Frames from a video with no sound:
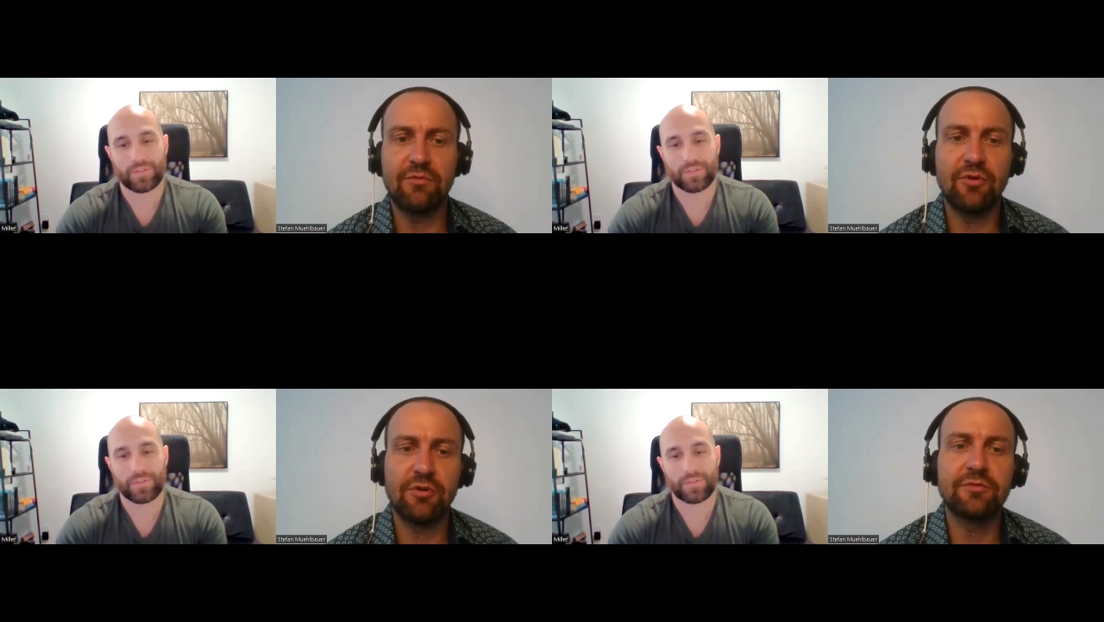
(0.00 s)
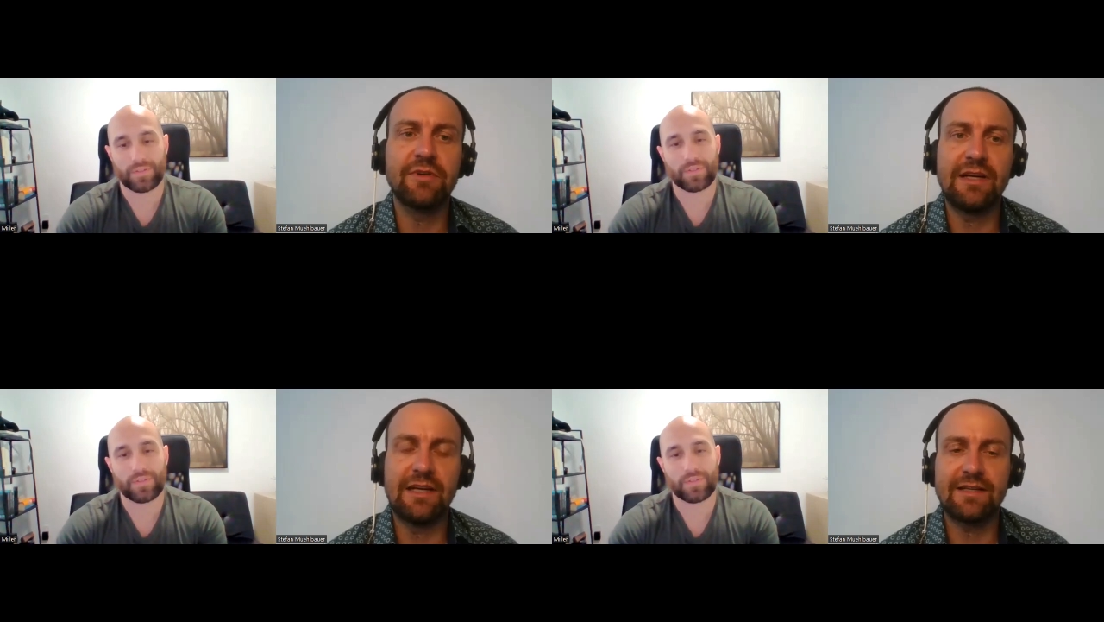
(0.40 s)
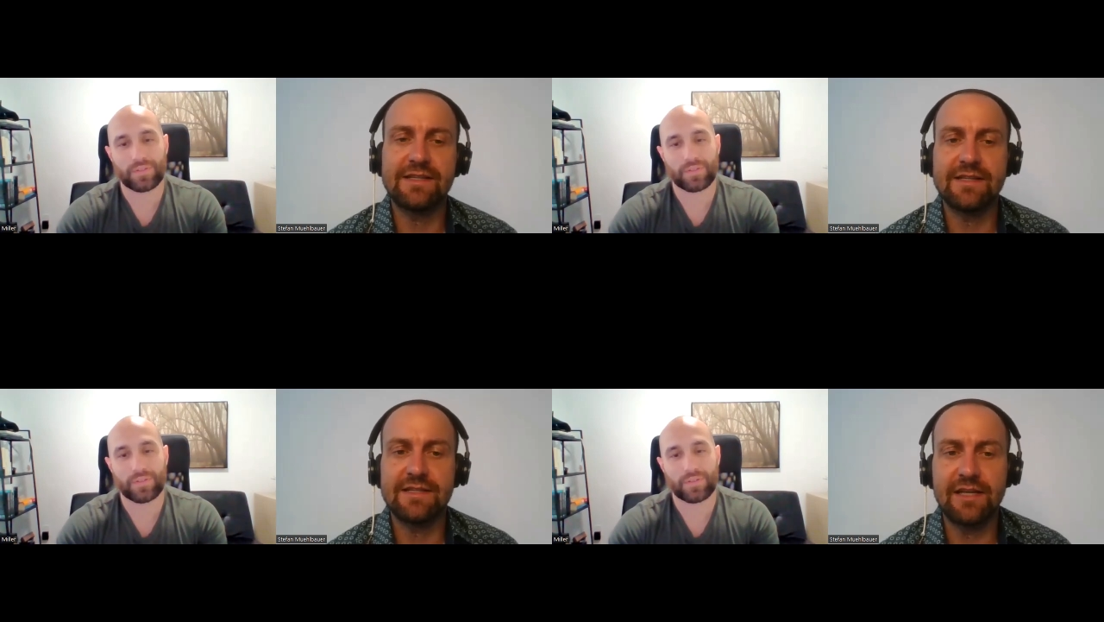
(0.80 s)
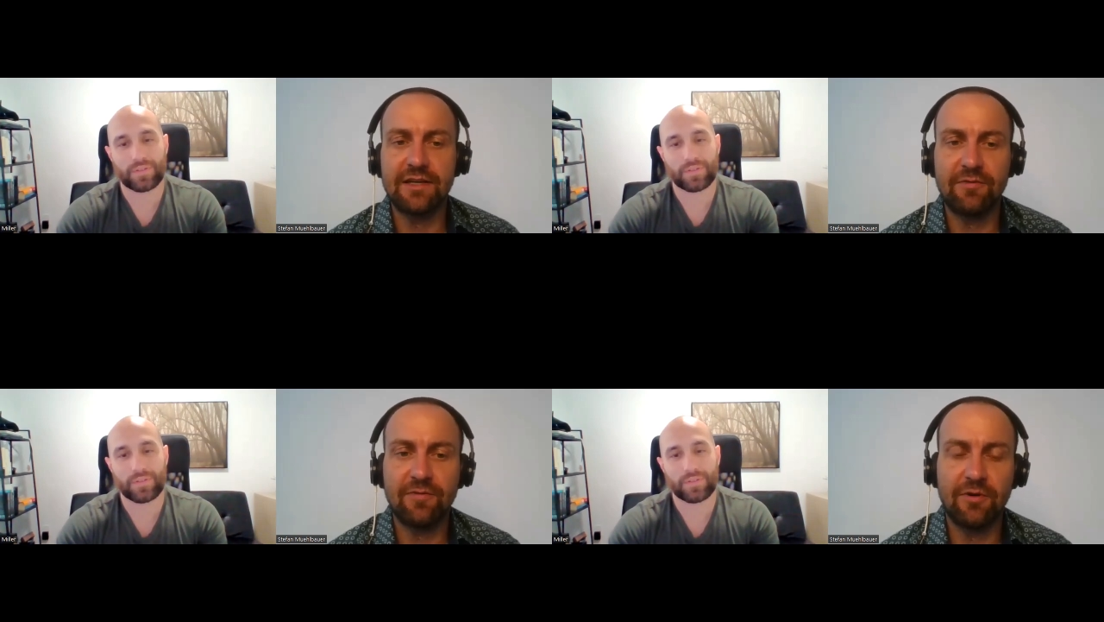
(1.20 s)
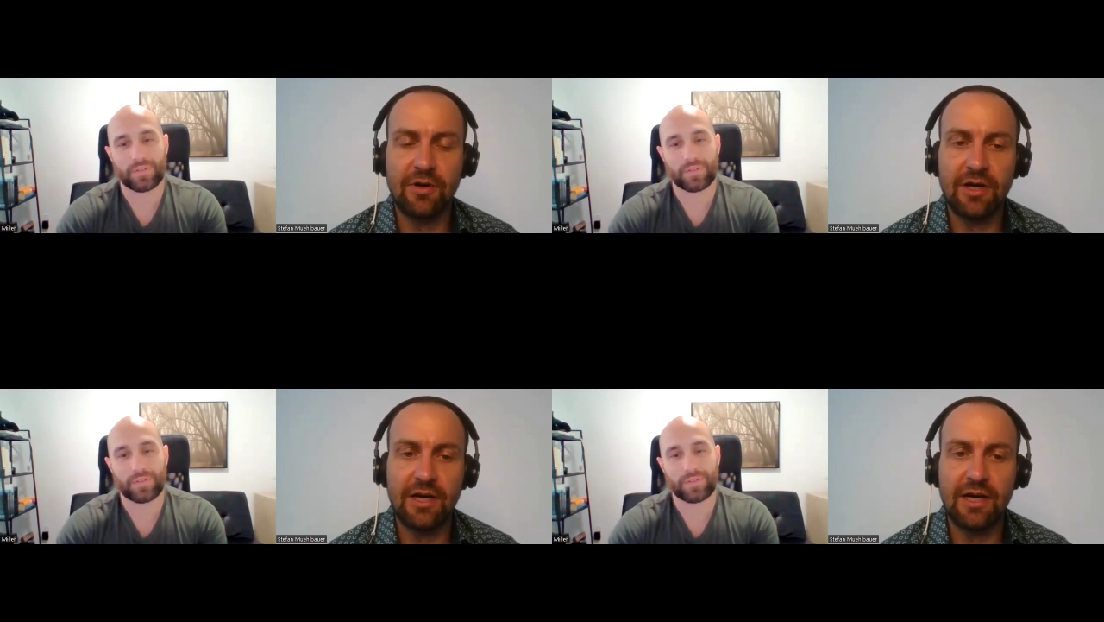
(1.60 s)
Speaker 1: not really existing
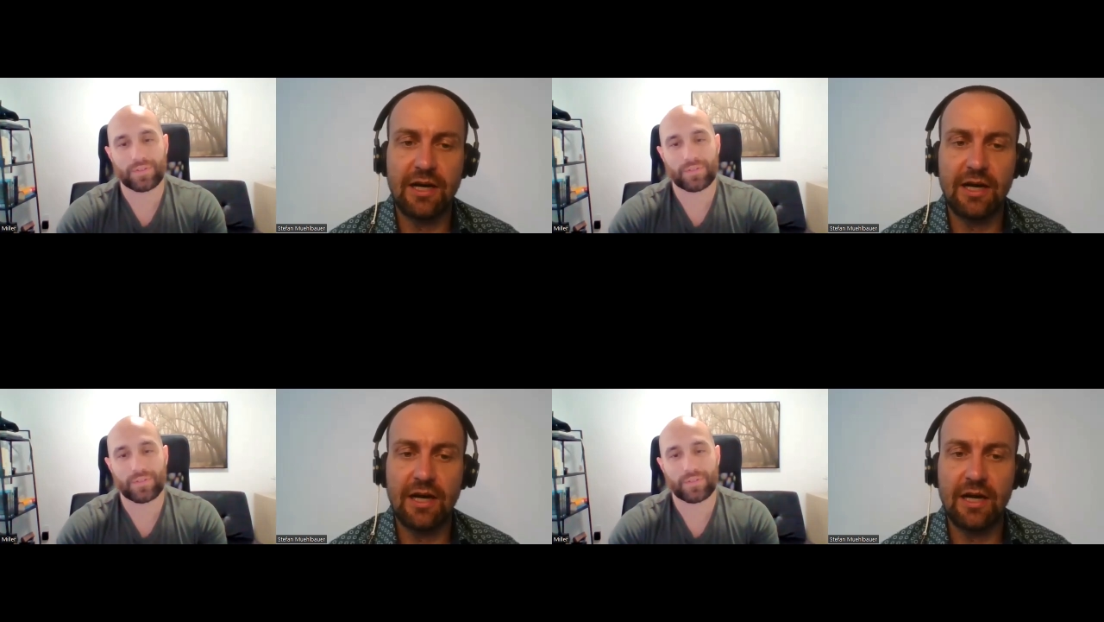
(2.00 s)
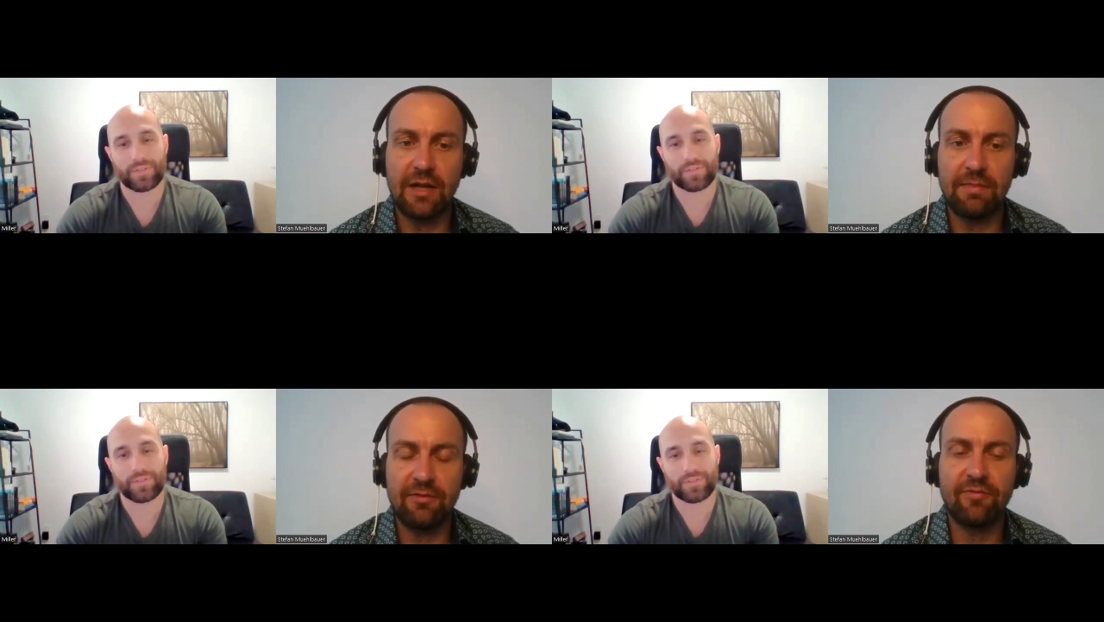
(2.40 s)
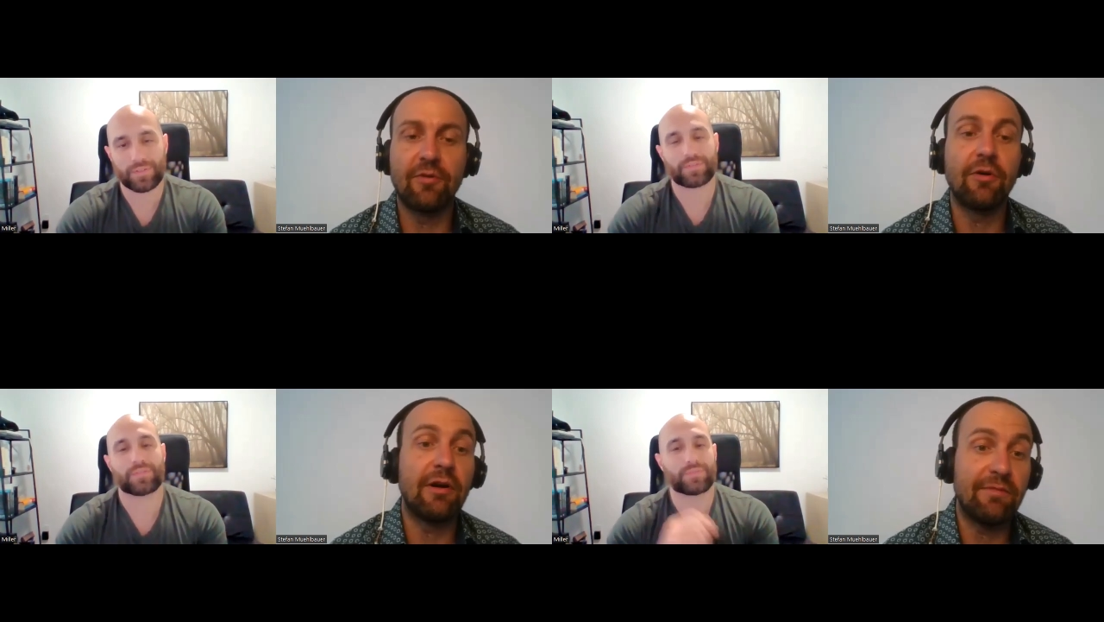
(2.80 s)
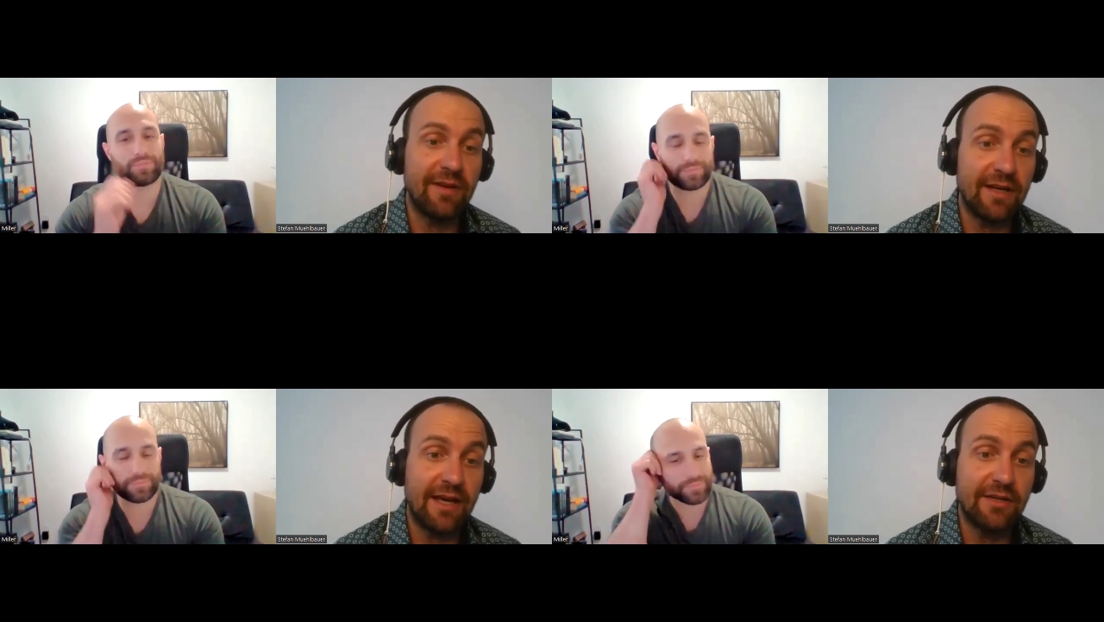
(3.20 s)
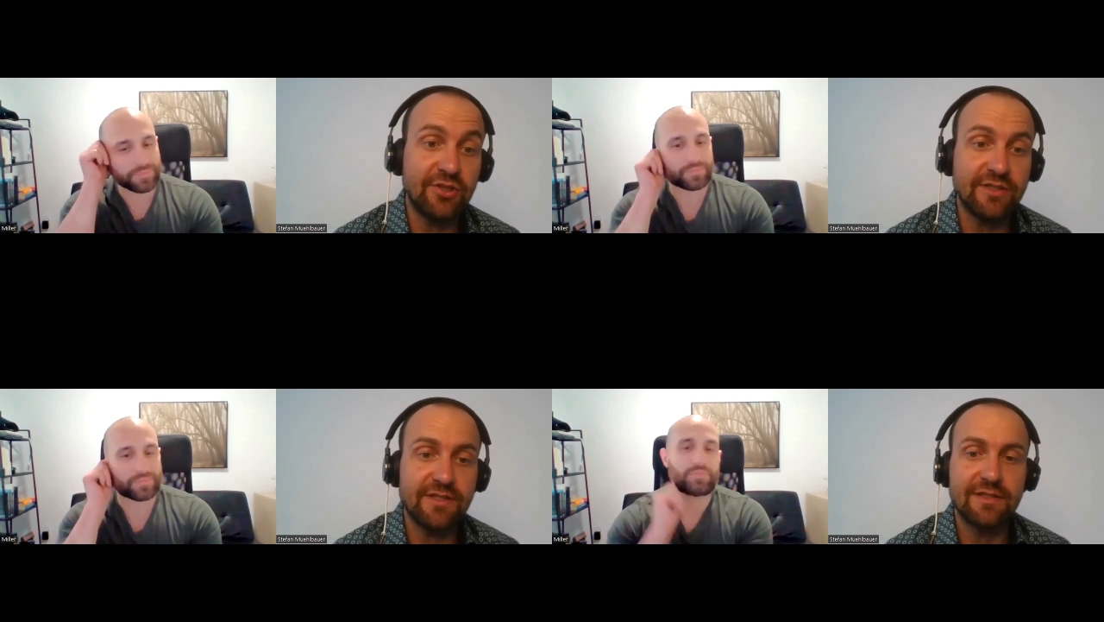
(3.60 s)
for um, for
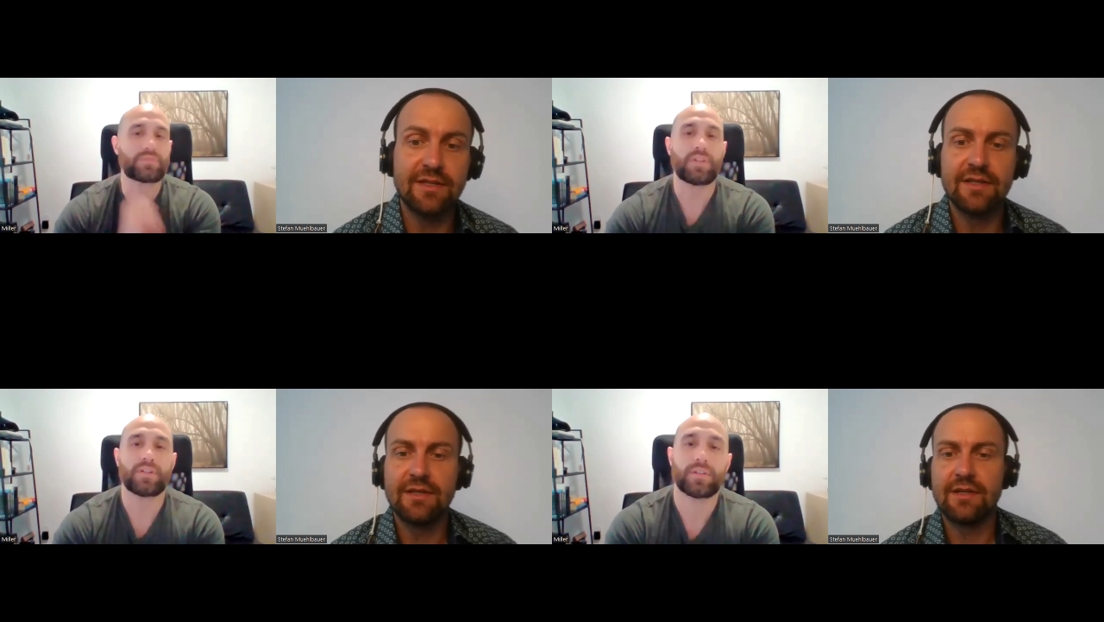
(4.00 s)
affiliations.